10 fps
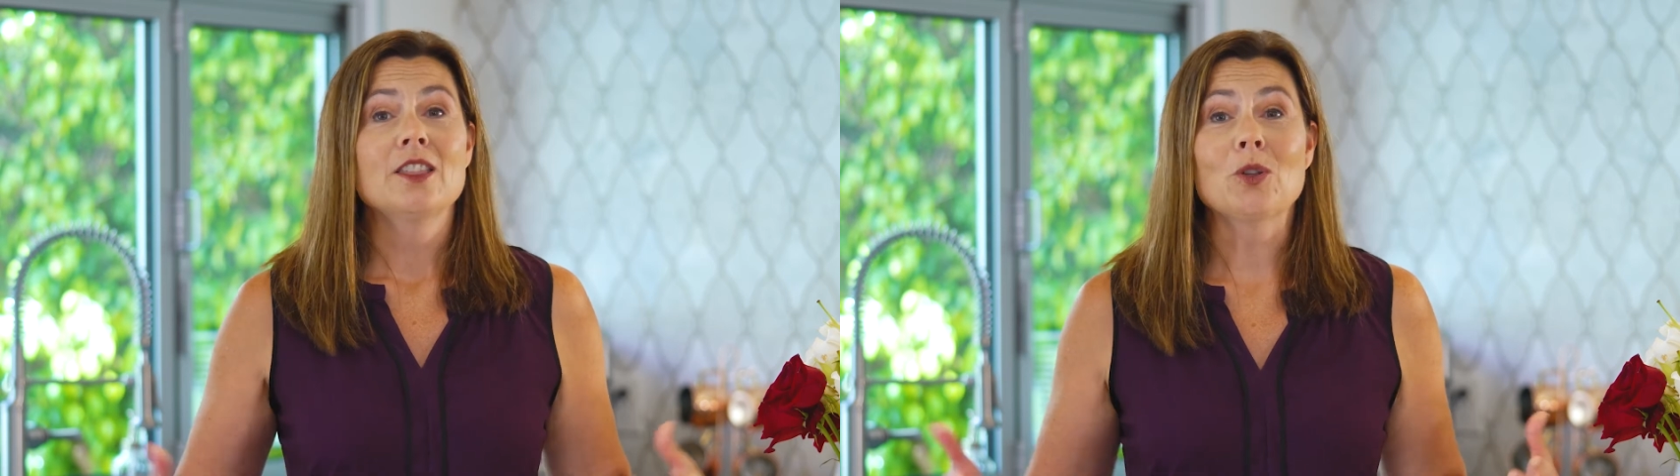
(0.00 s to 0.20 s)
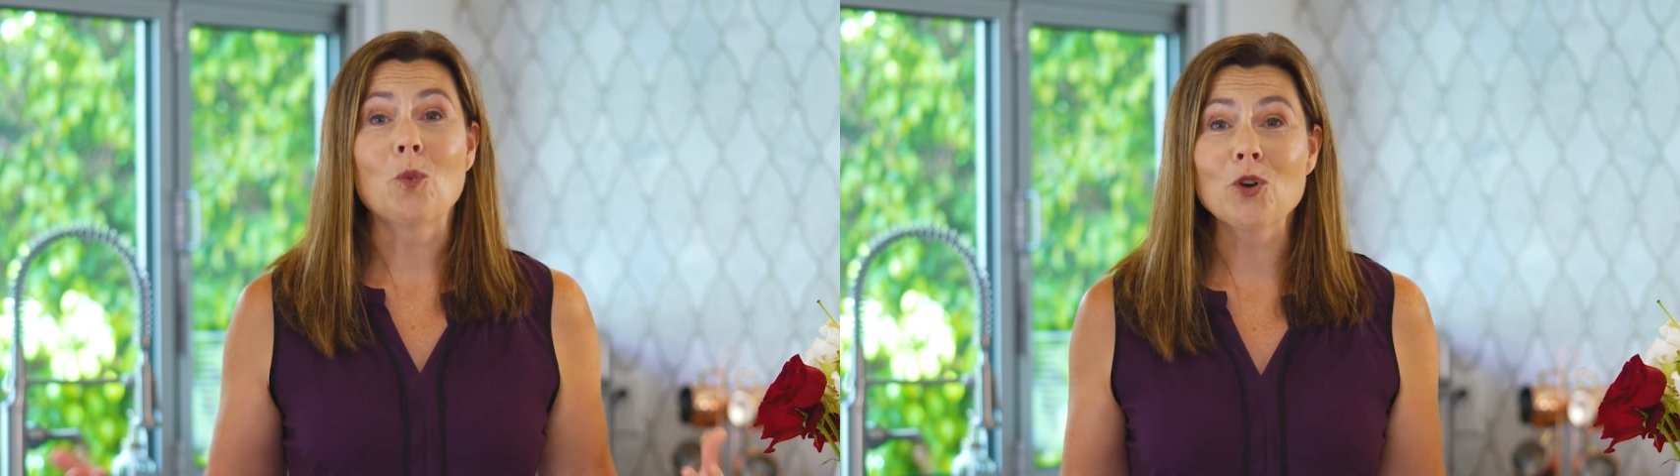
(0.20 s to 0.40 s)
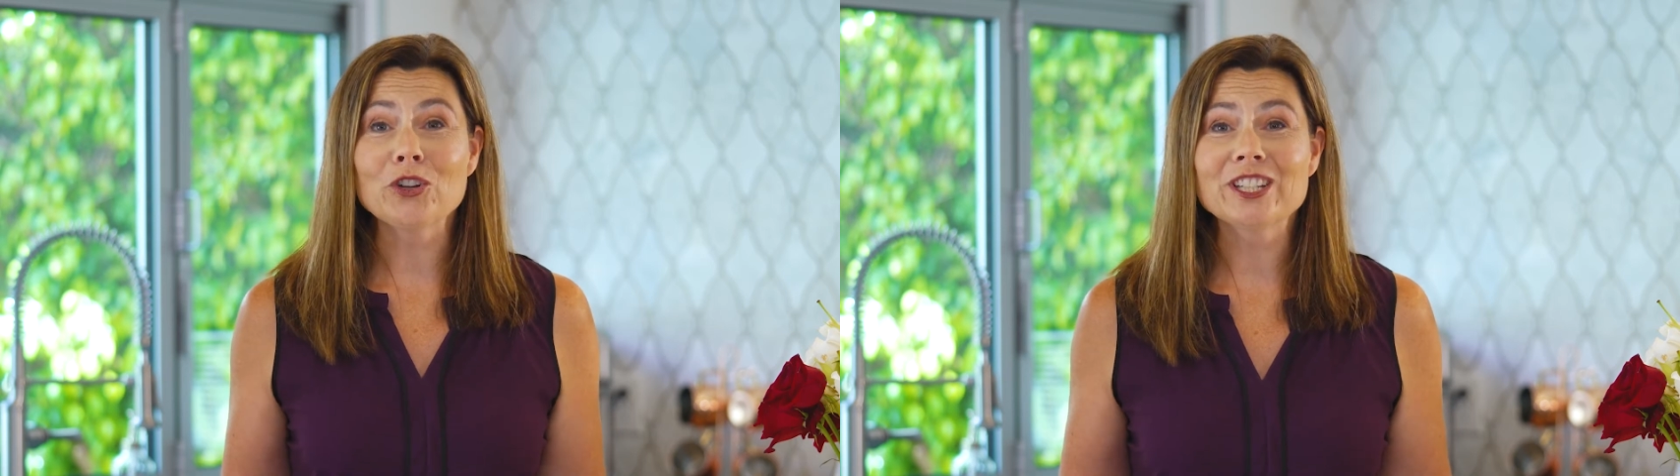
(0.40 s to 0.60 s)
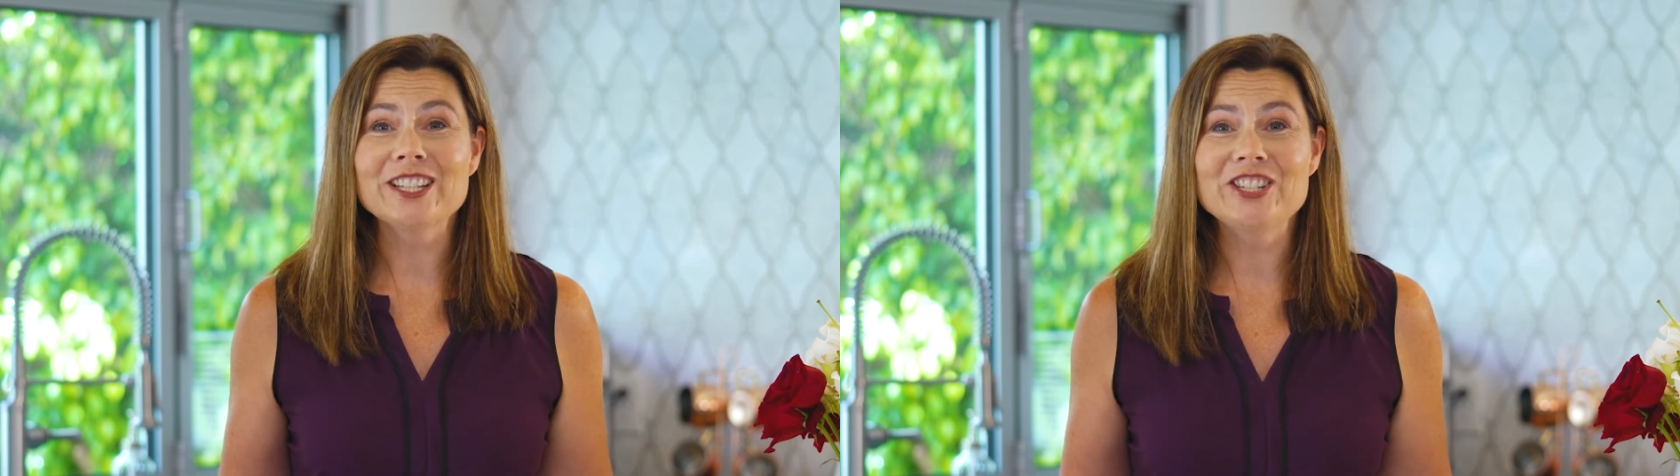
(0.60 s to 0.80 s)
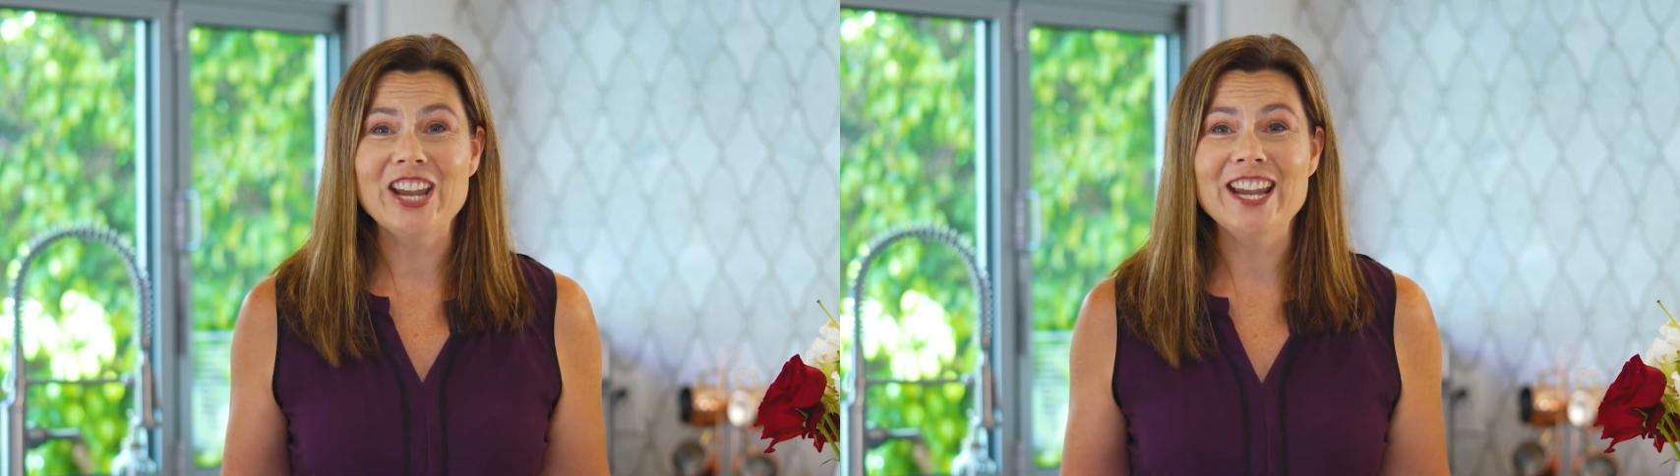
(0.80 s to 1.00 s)
The world
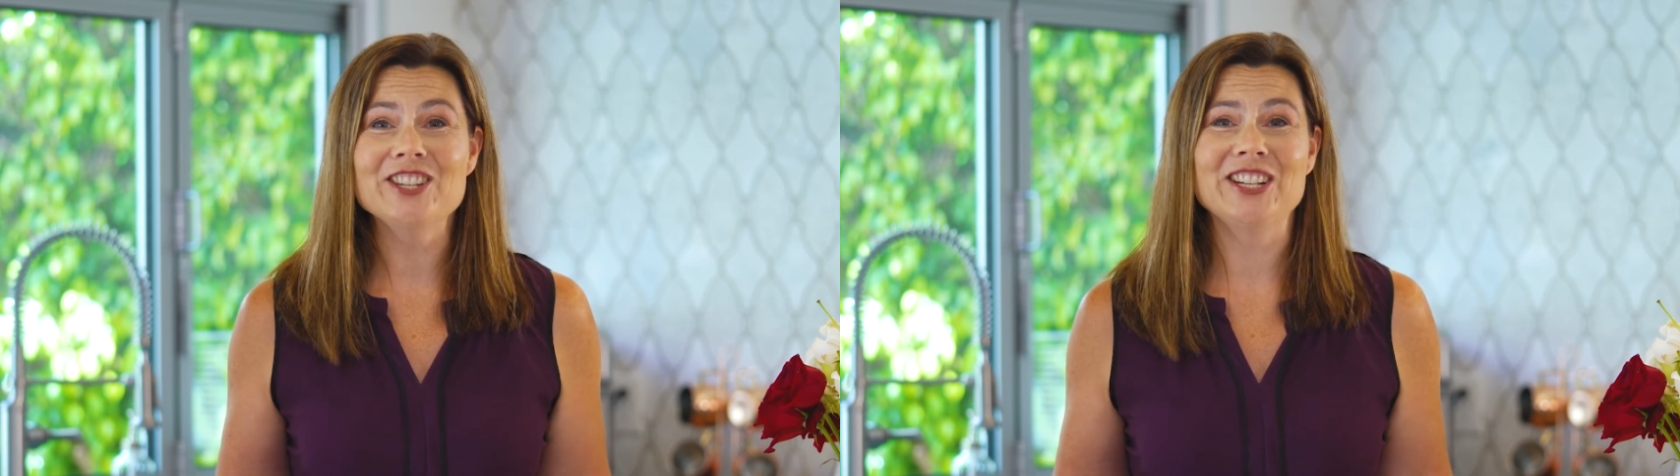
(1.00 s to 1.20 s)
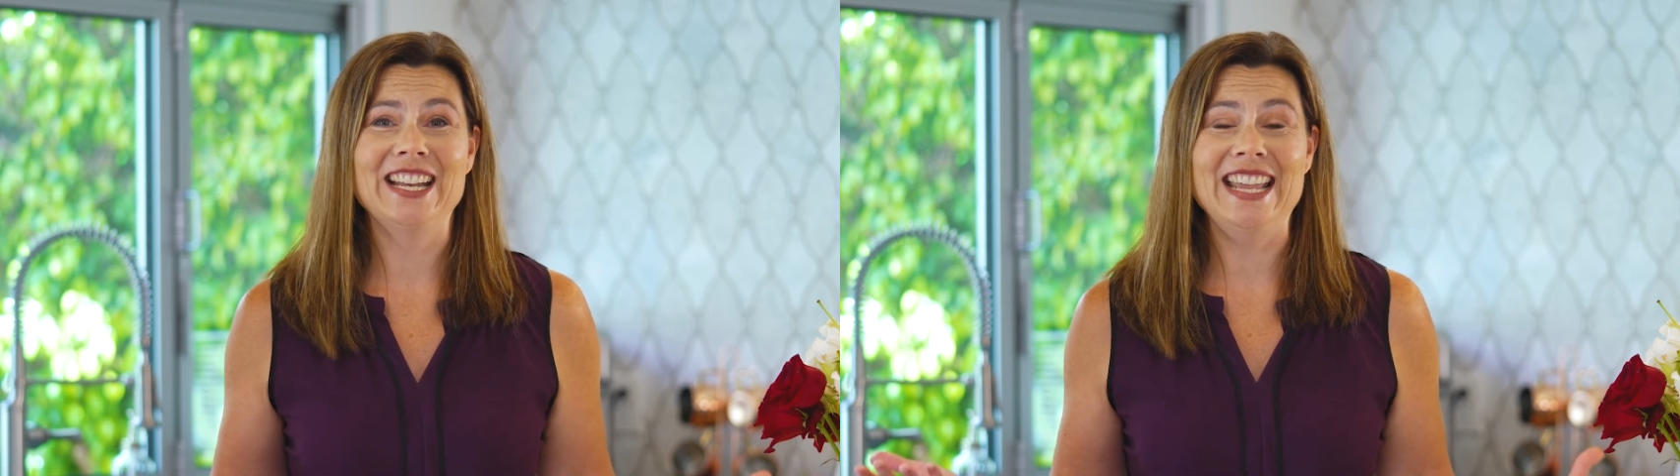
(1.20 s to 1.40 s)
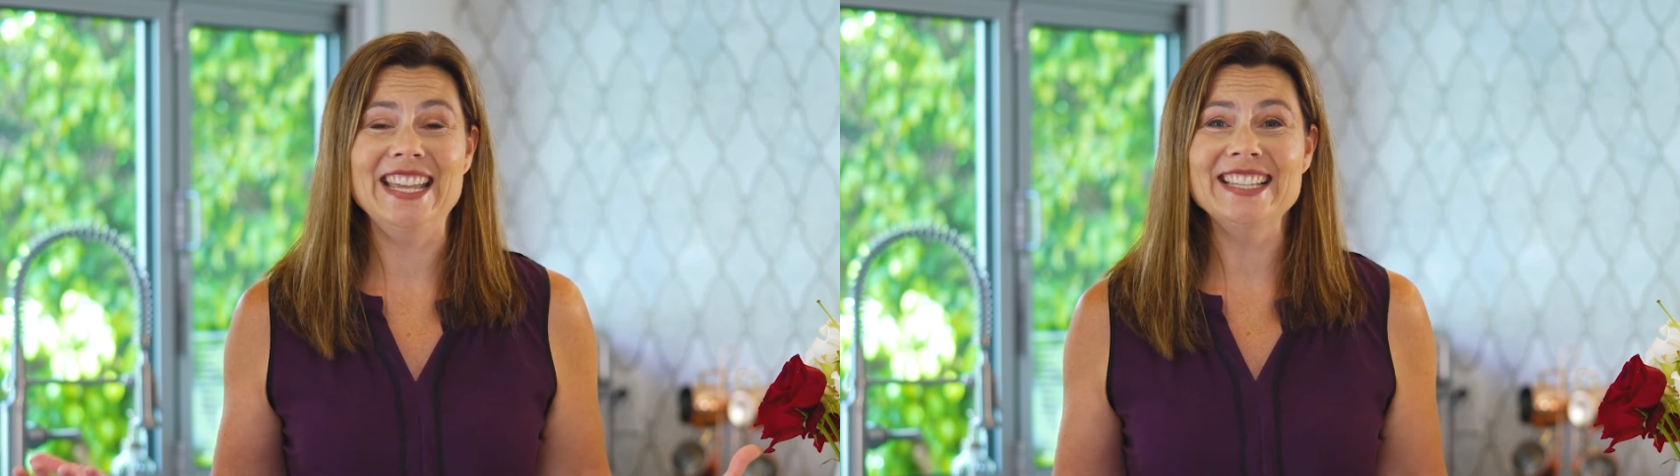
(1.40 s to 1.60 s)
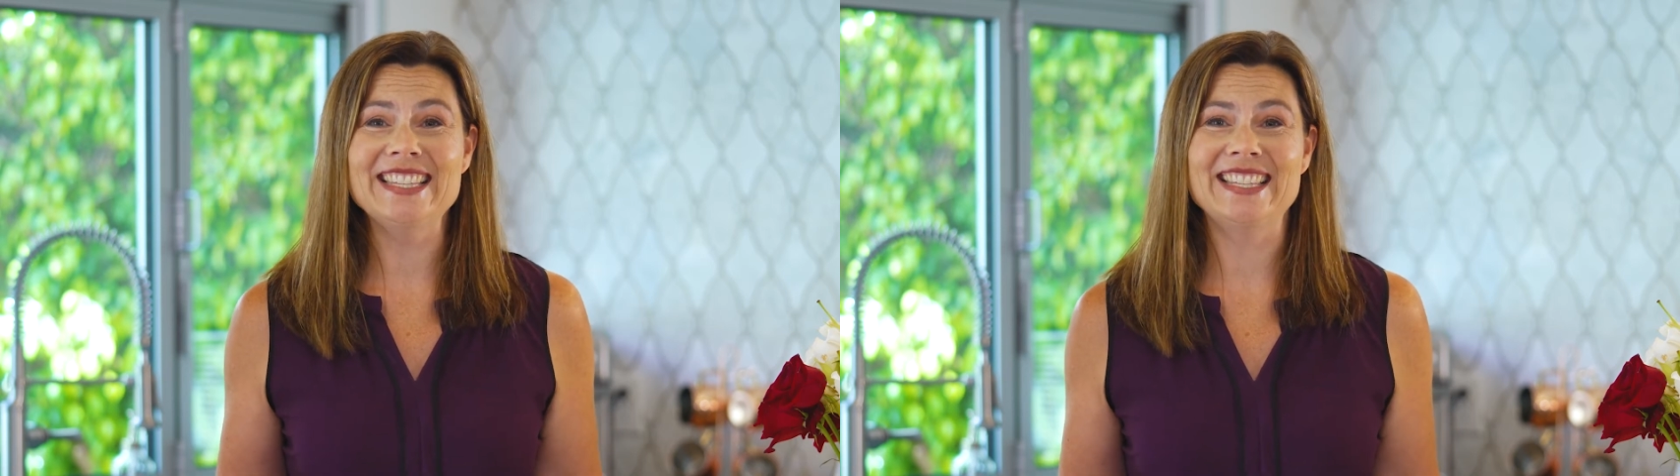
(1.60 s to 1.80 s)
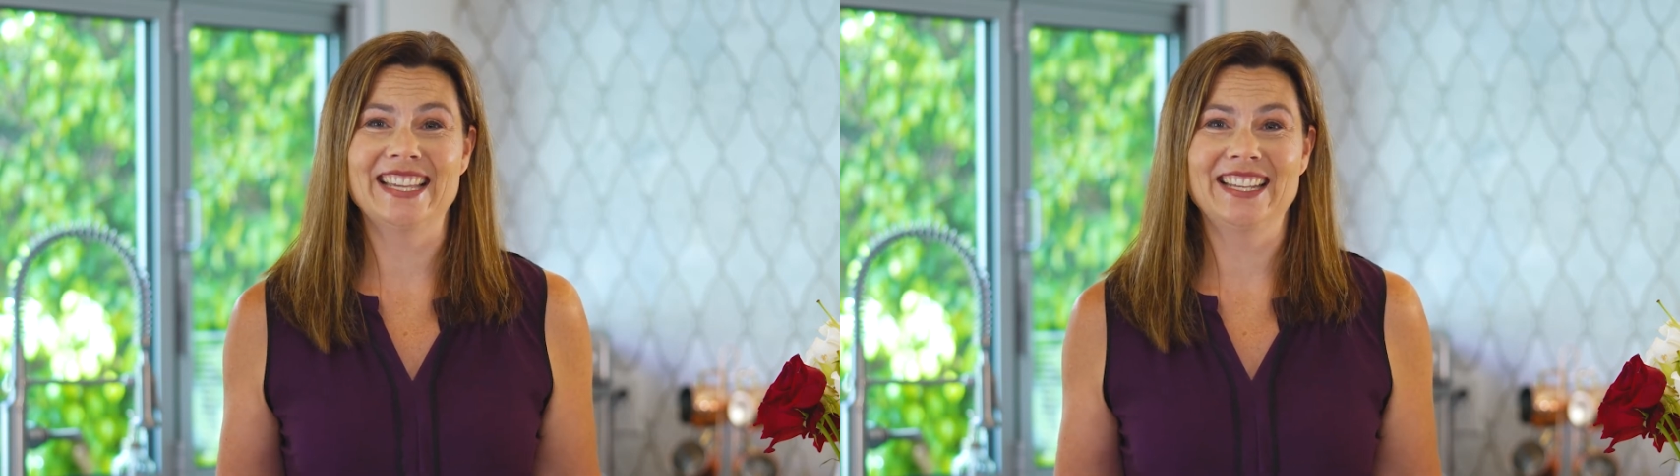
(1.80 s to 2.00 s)
could change in an
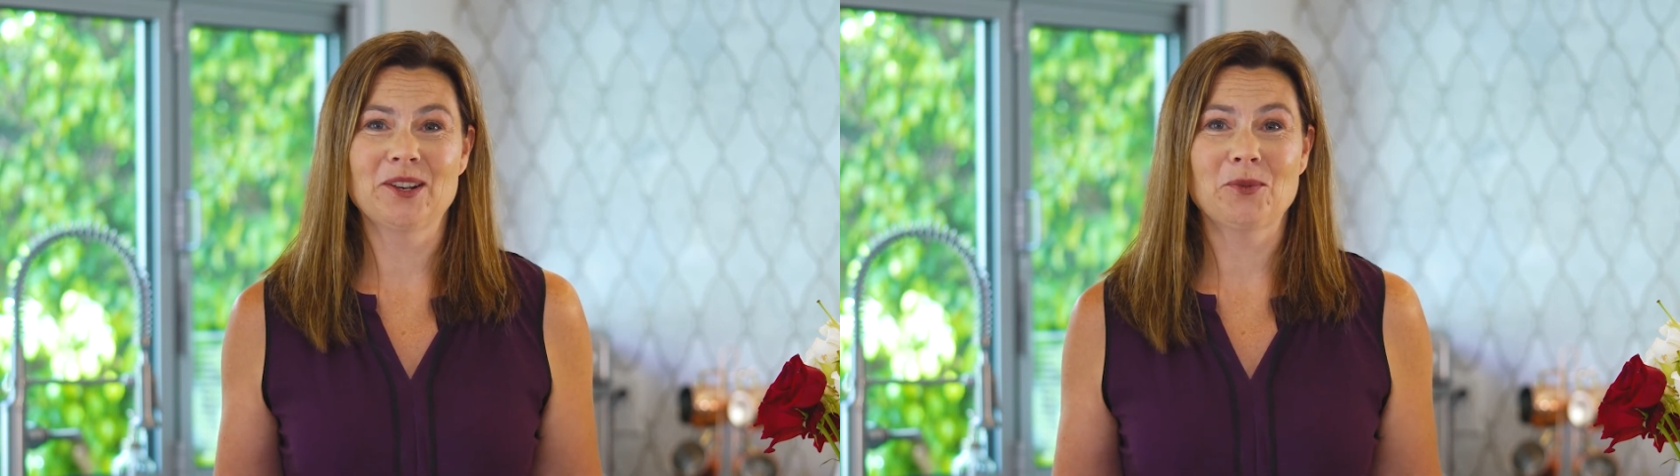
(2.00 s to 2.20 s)
instant,